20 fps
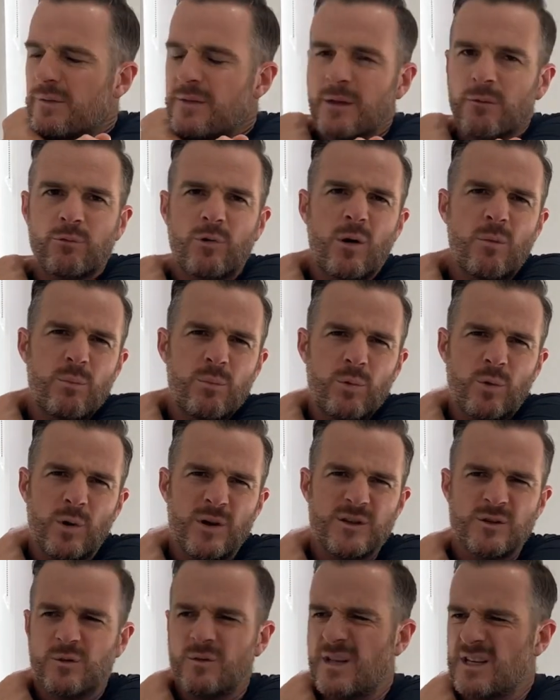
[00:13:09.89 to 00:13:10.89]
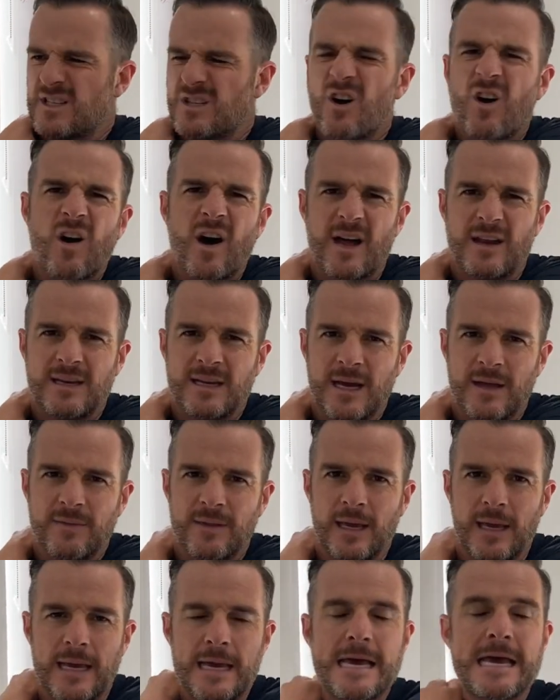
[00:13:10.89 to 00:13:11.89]
with their rhomboids or they're tight down
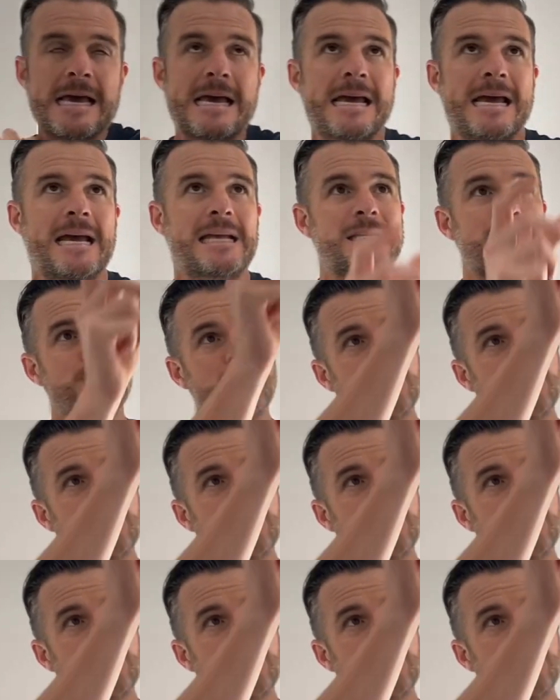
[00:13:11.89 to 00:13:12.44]
there. It's